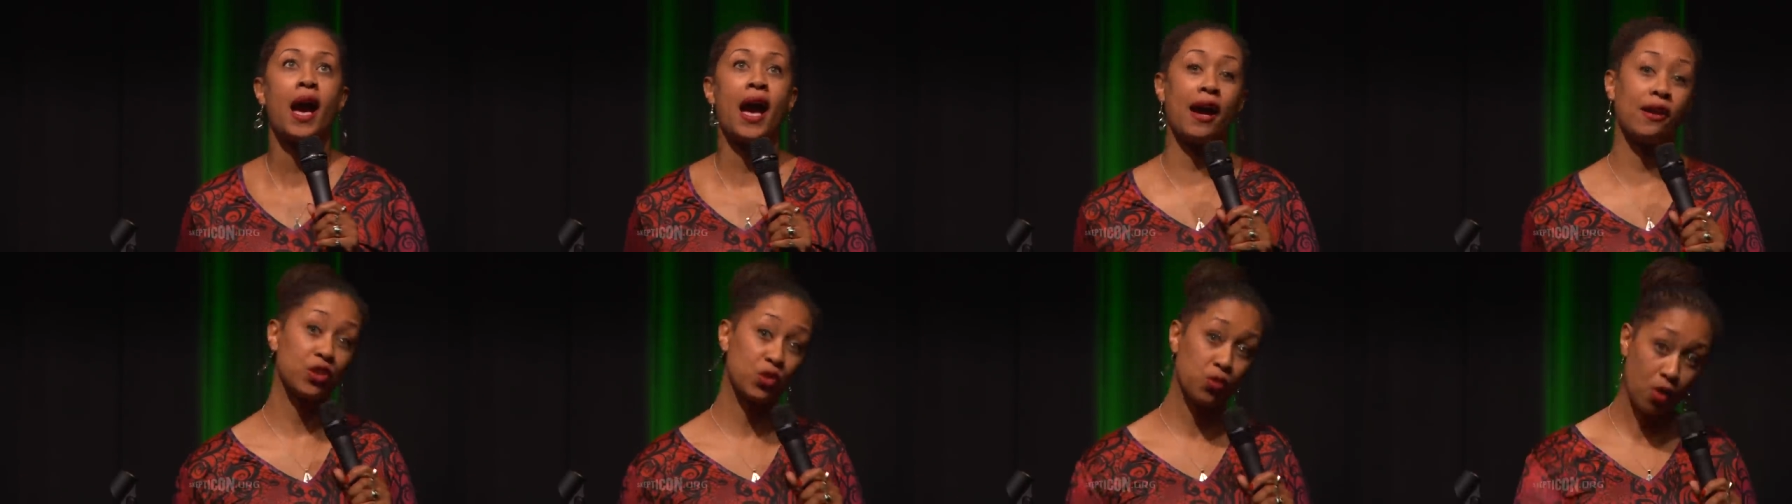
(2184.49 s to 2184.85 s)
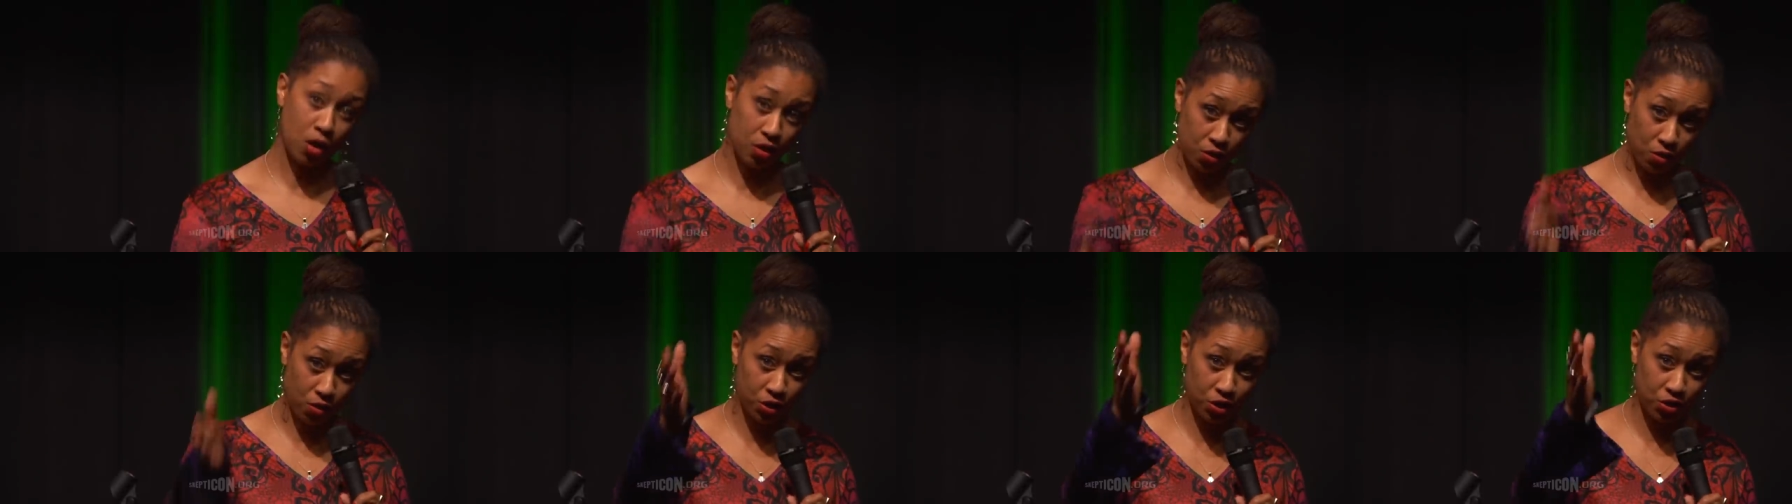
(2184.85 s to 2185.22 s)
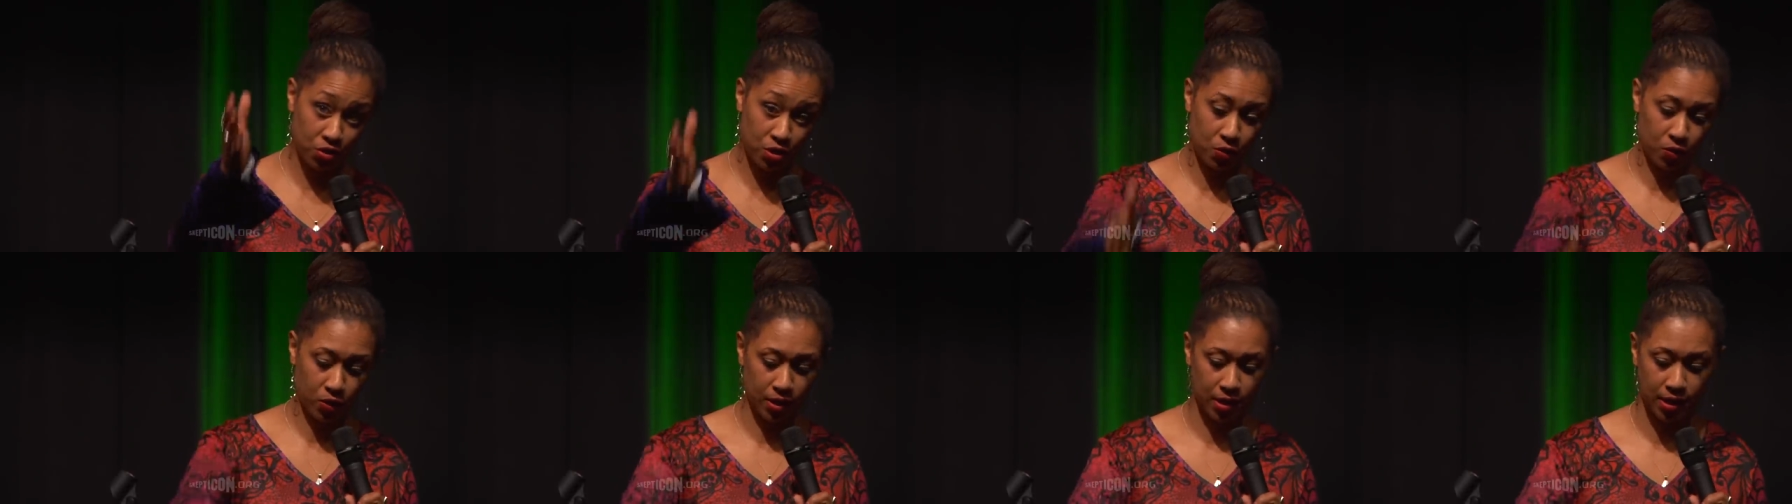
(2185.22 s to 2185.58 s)
I was walking across the
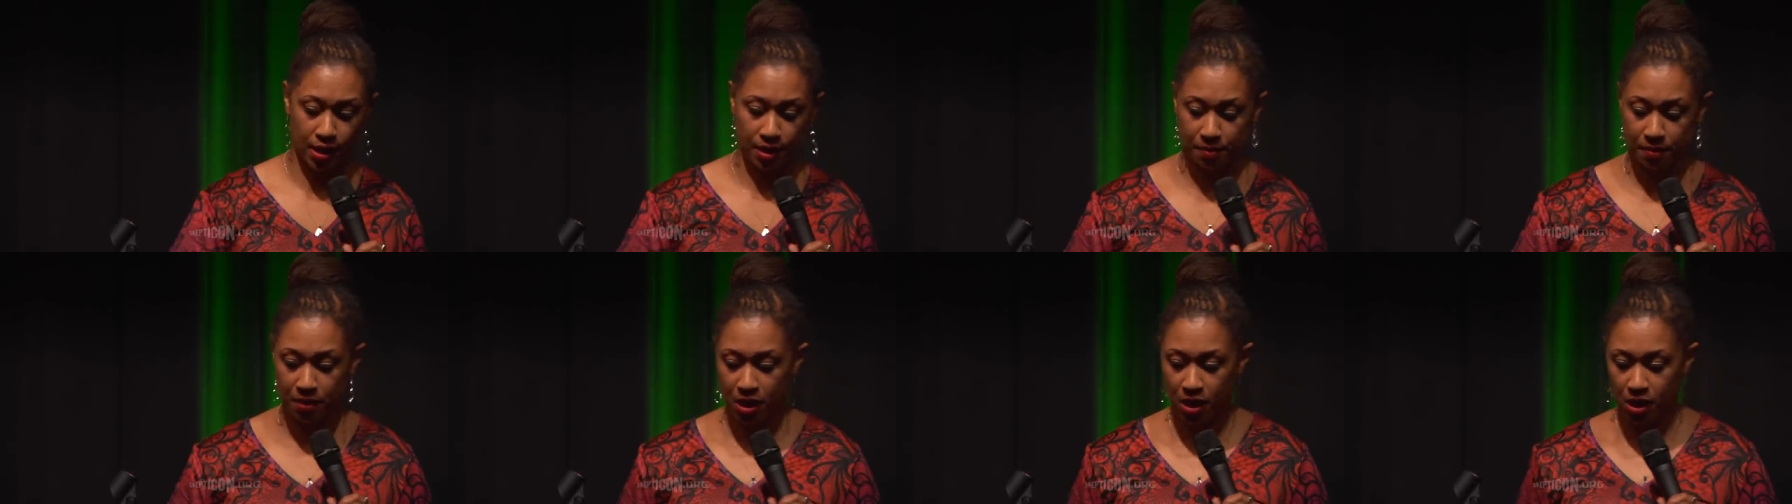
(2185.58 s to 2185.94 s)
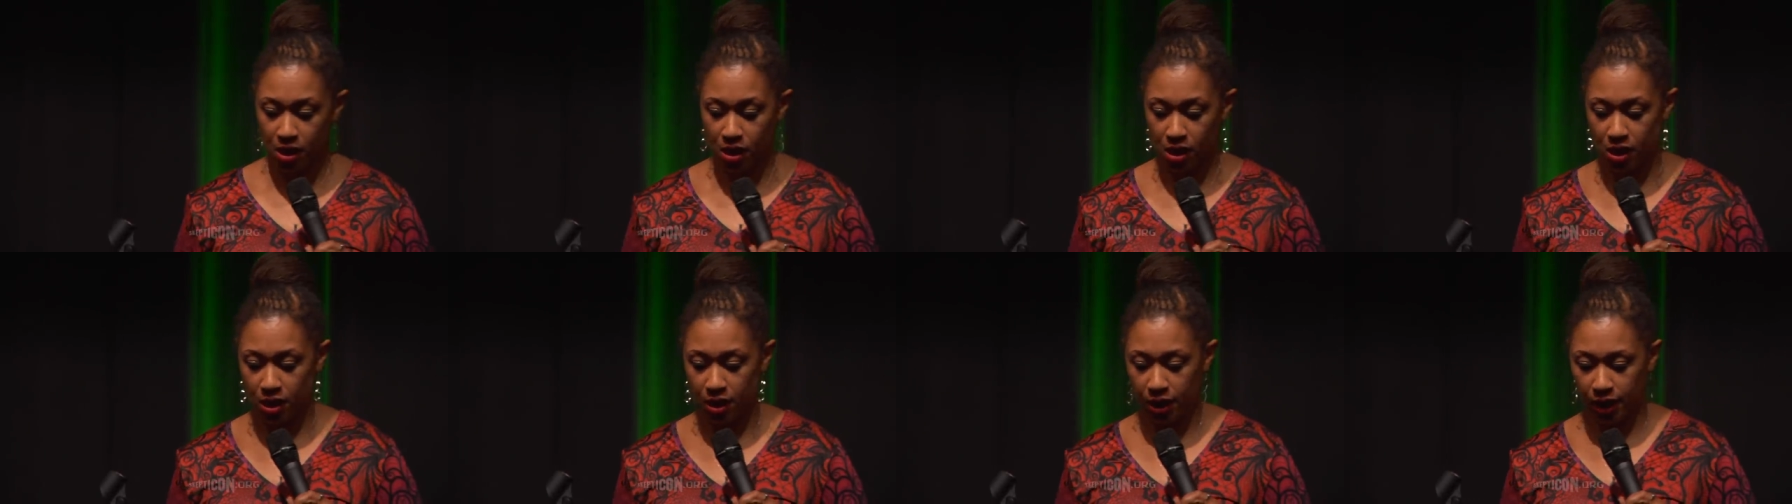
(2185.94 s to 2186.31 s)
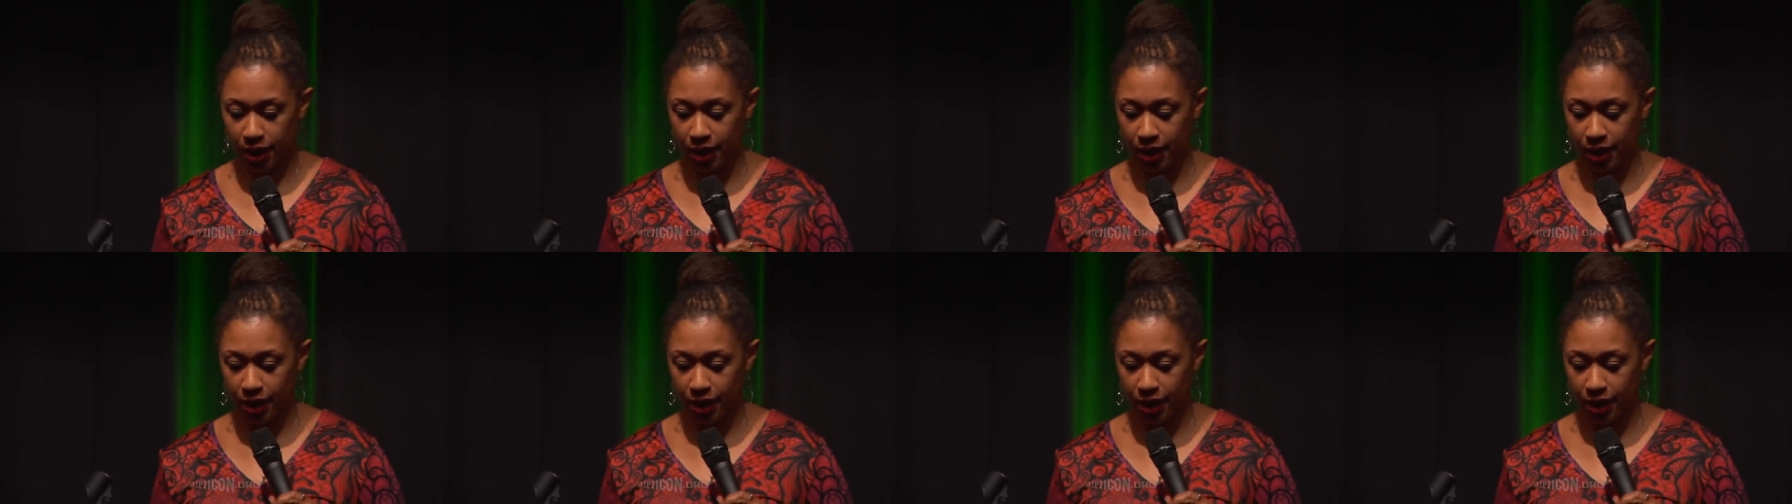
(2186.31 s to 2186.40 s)
street one time, and,